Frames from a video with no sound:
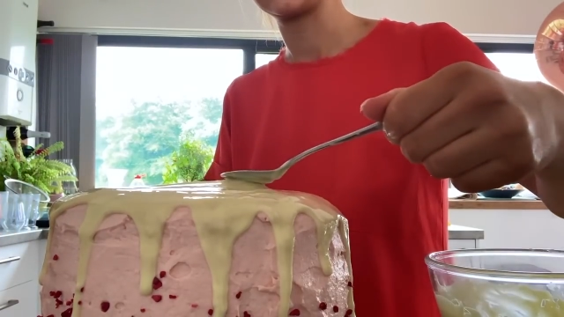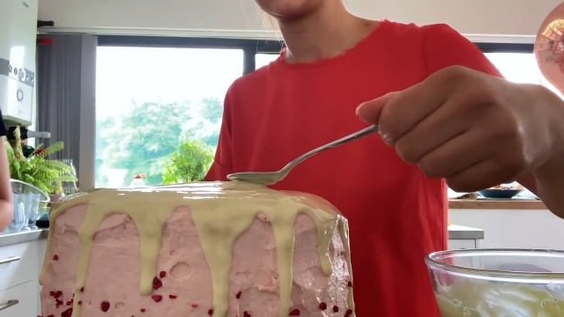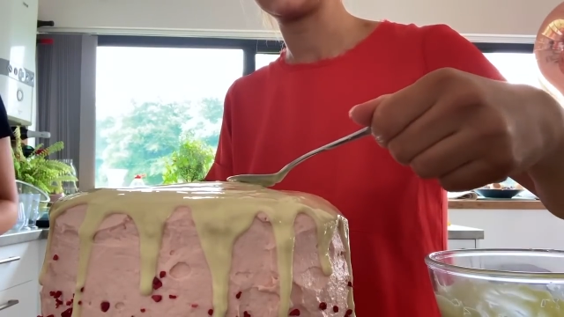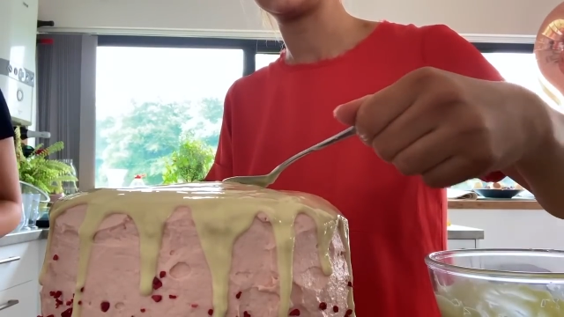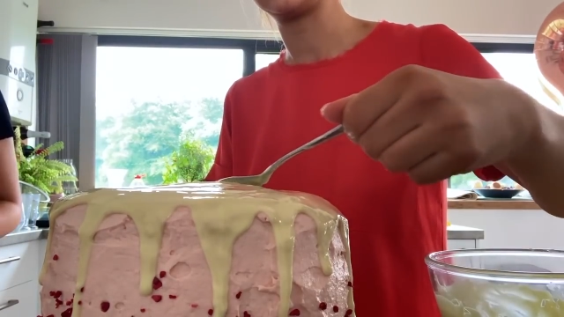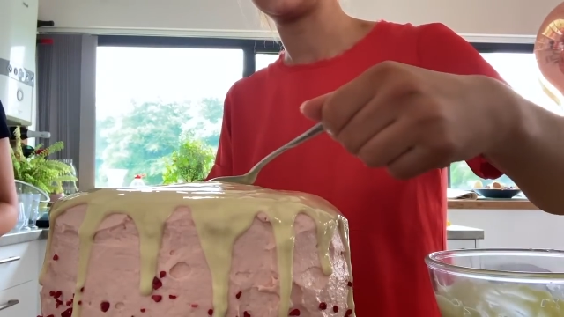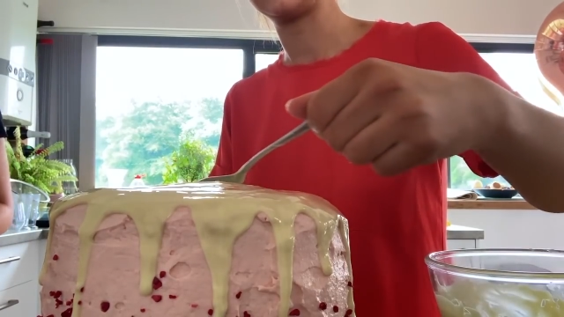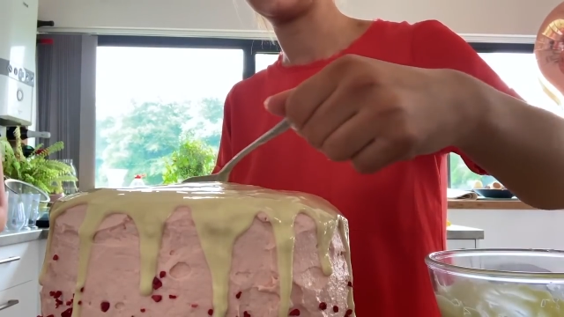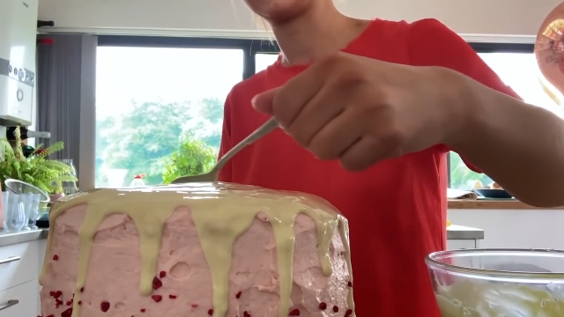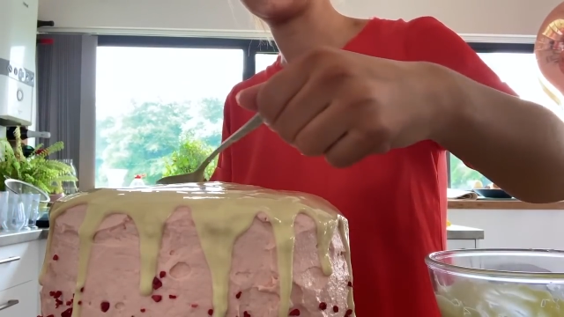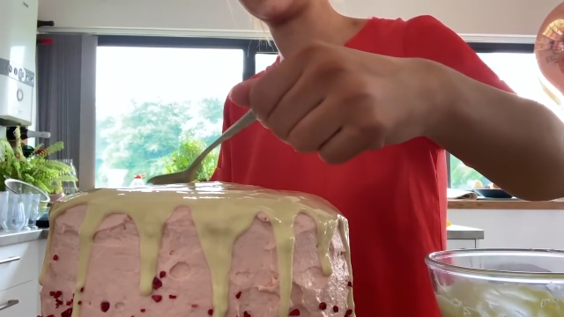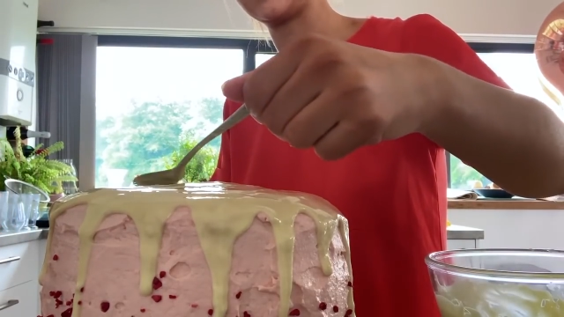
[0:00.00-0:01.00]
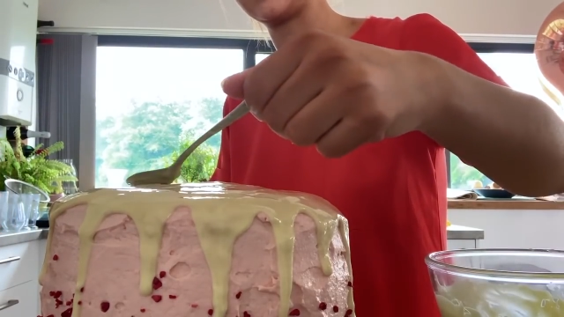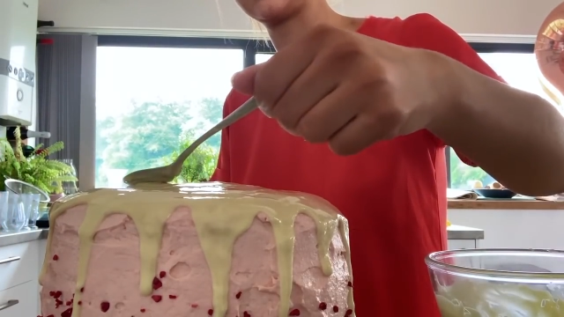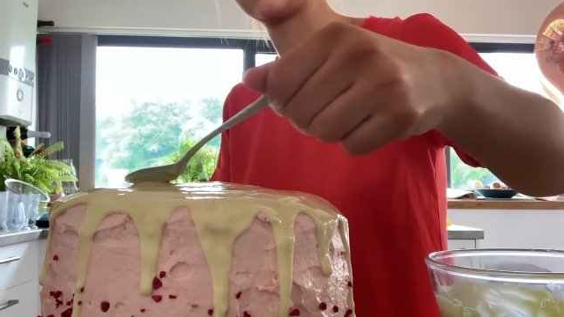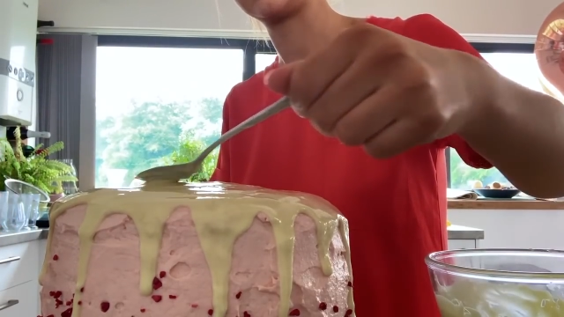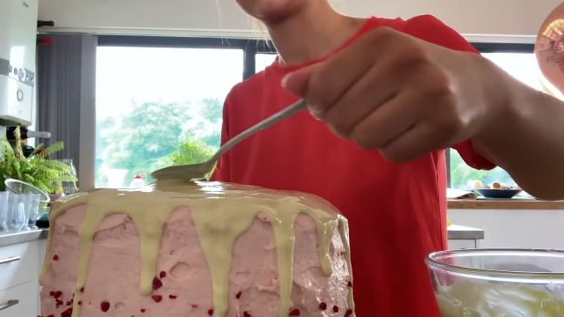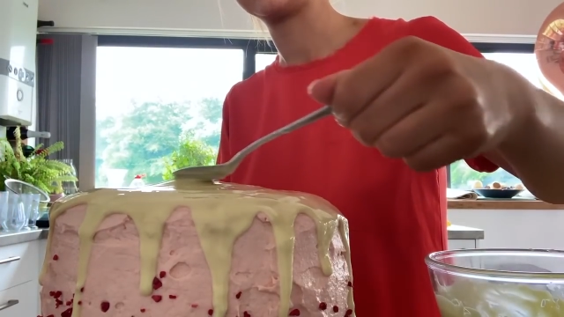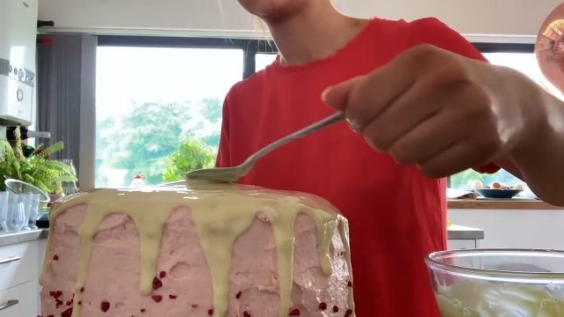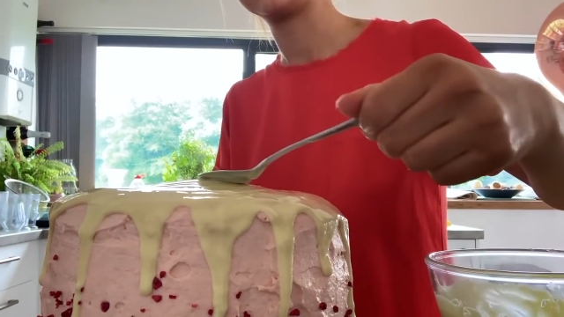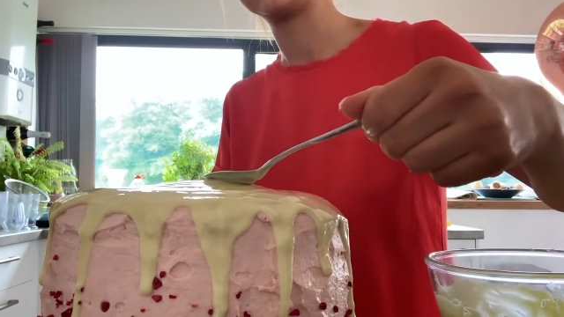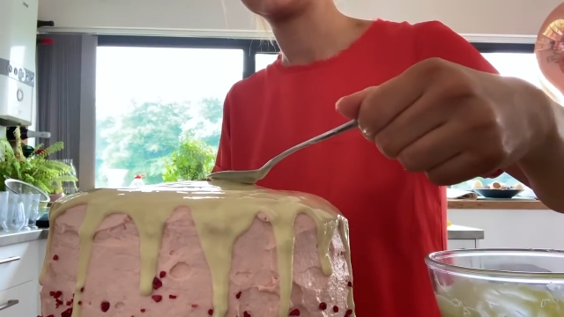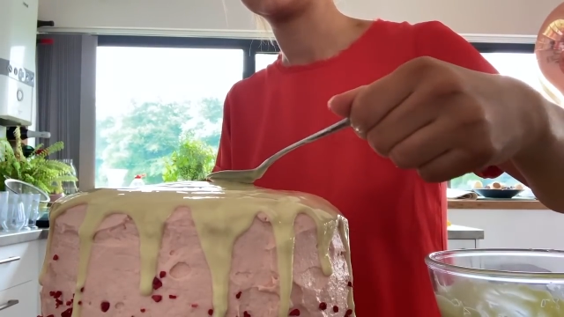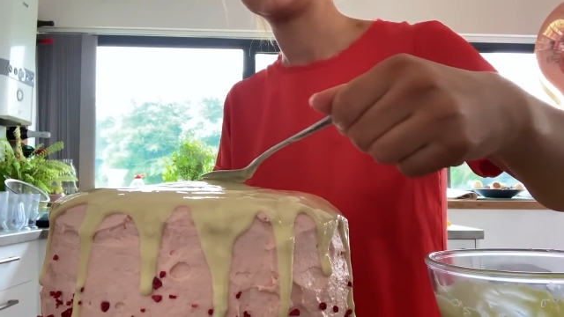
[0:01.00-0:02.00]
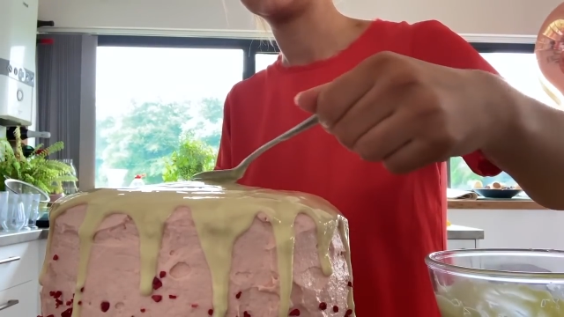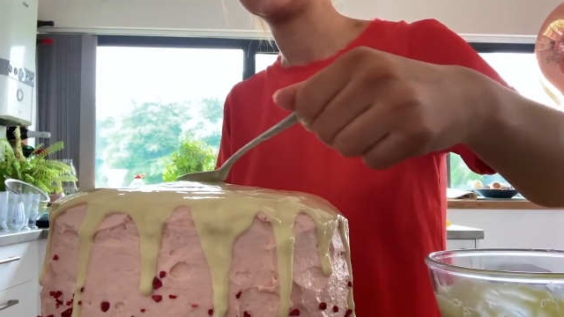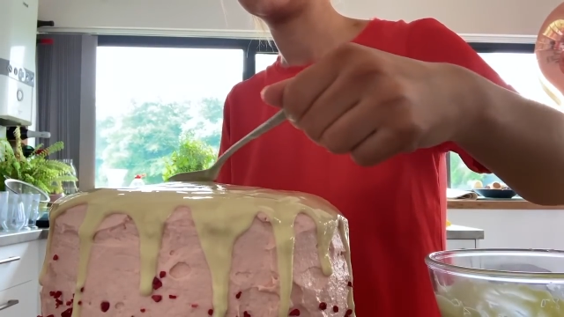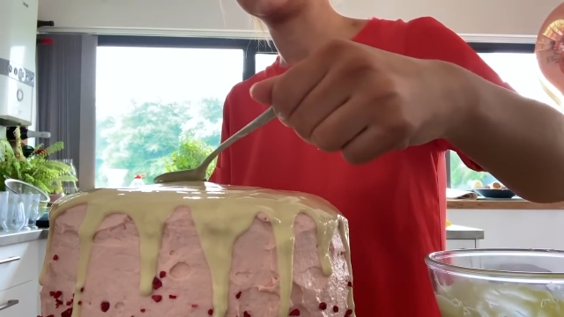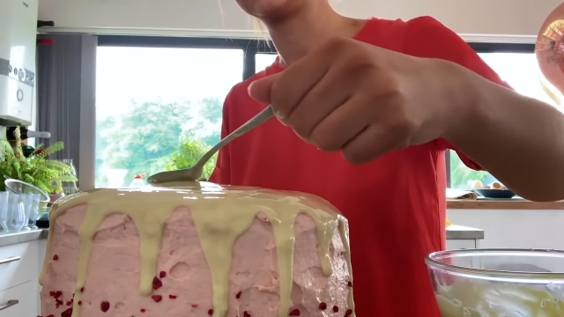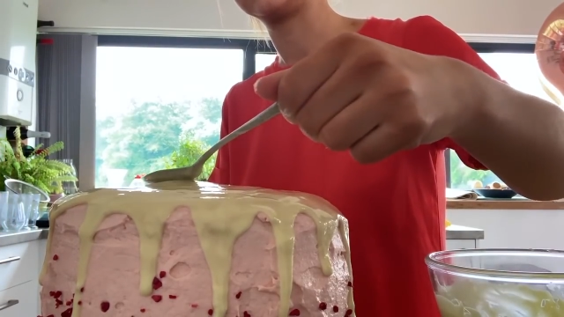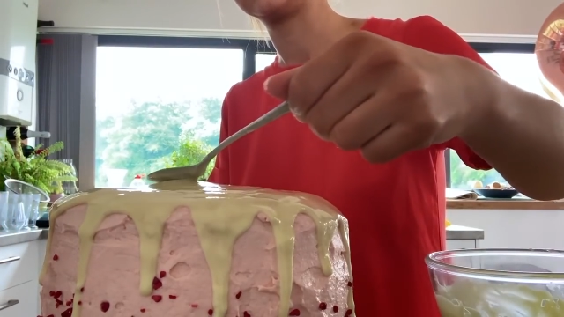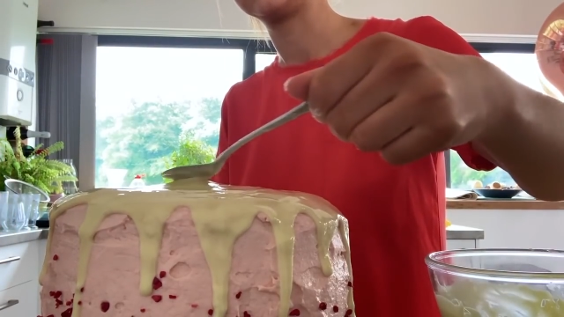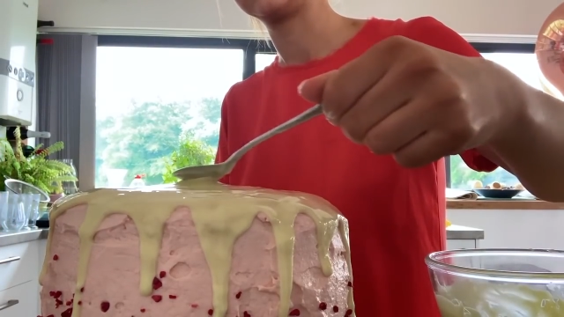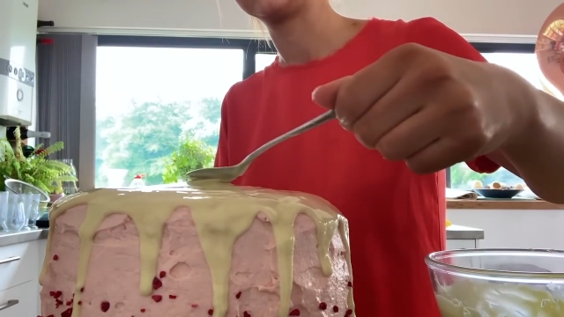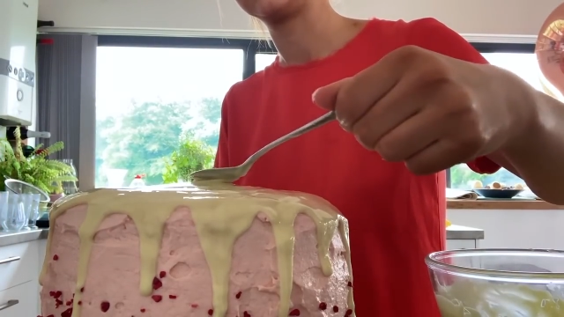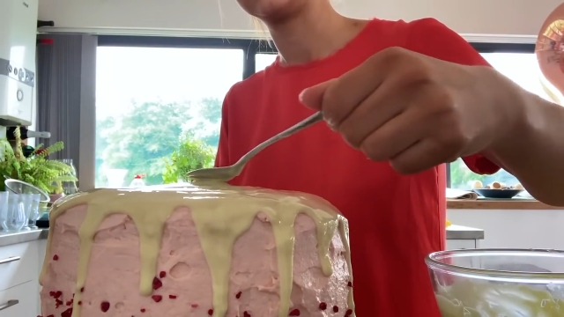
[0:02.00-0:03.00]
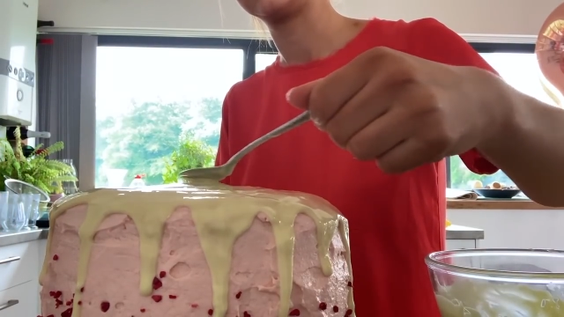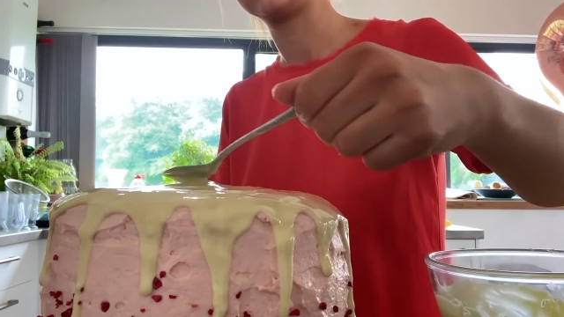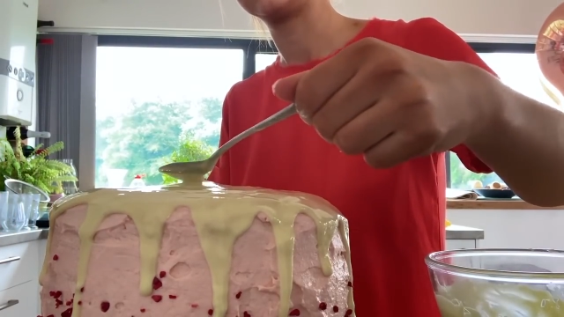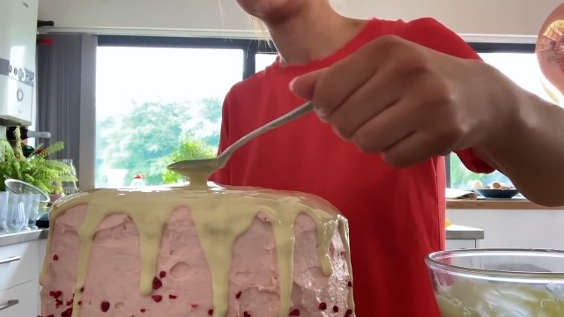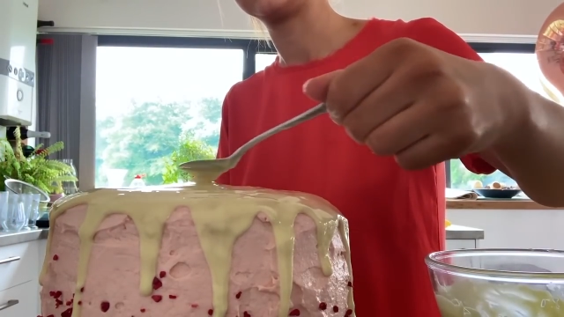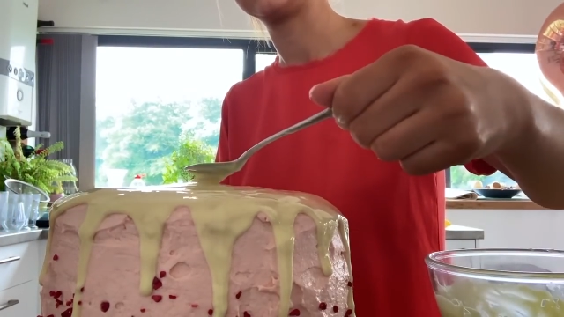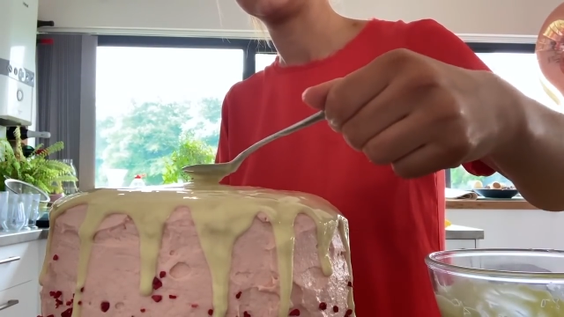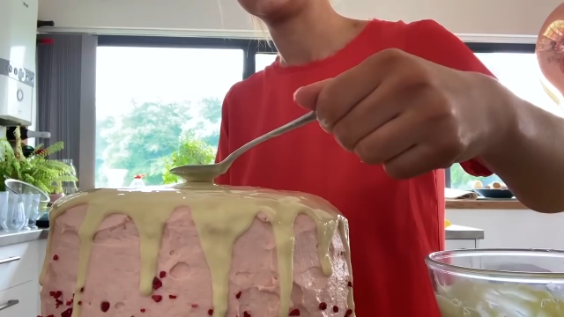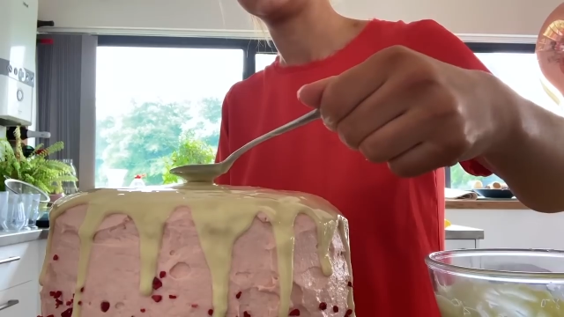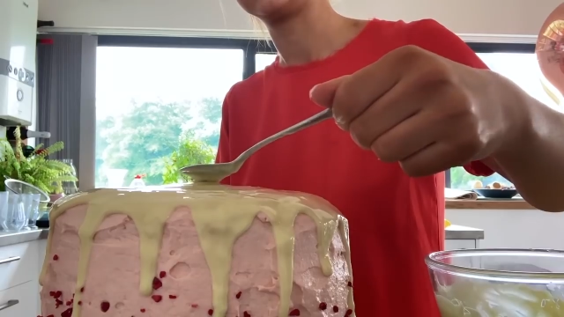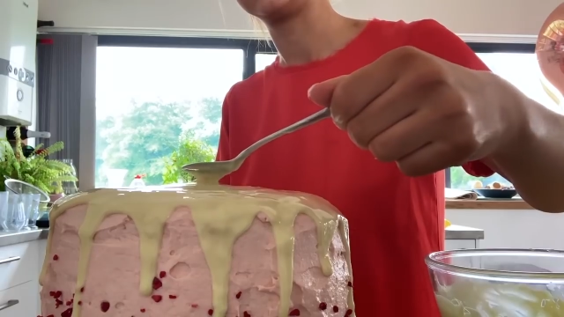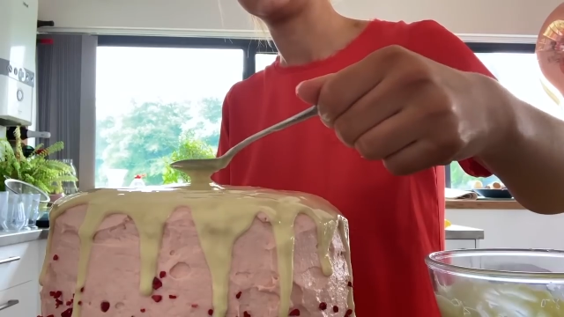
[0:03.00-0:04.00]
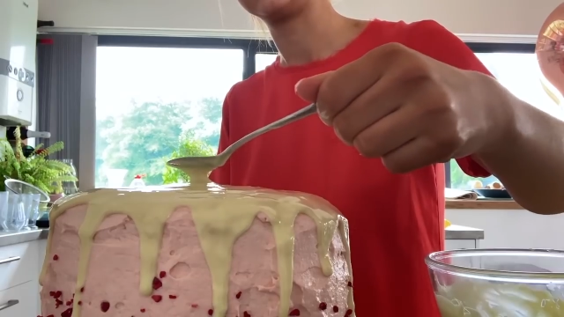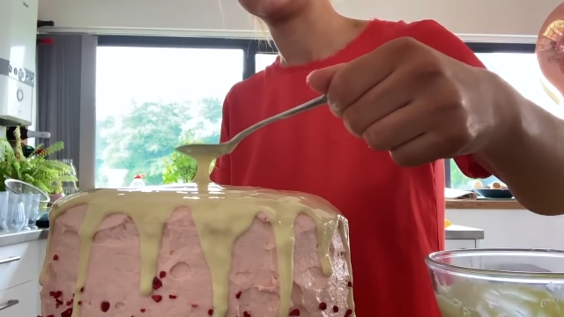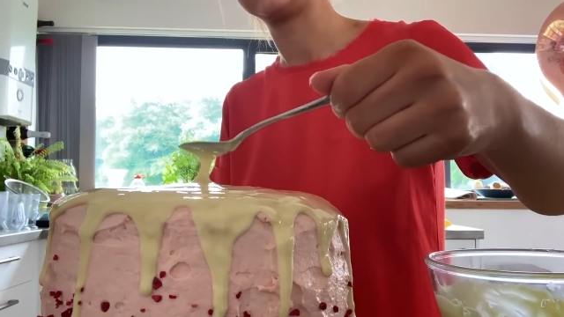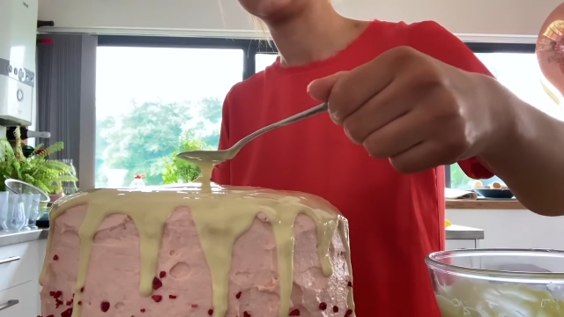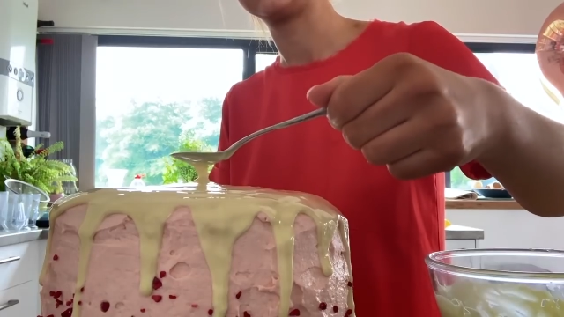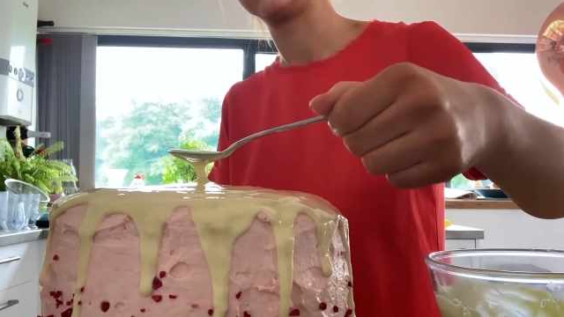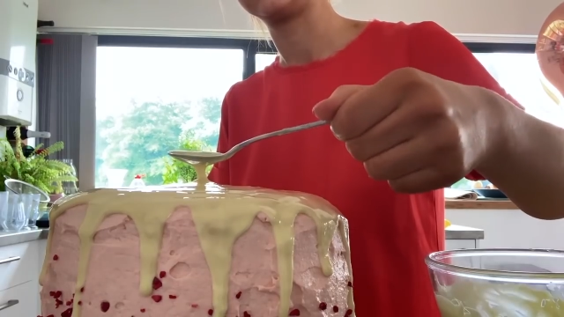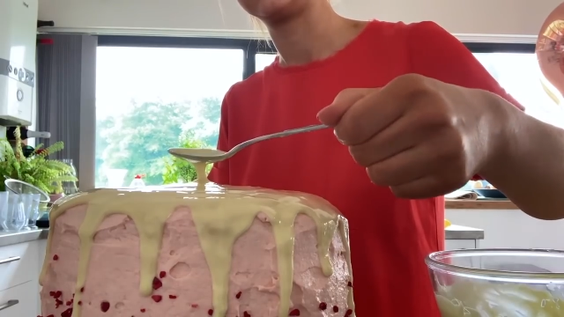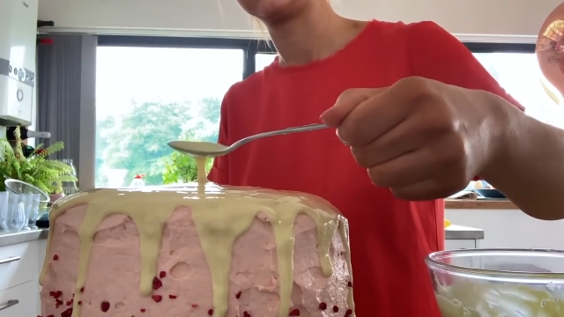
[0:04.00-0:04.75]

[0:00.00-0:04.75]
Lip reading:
[unreadable: no face in view]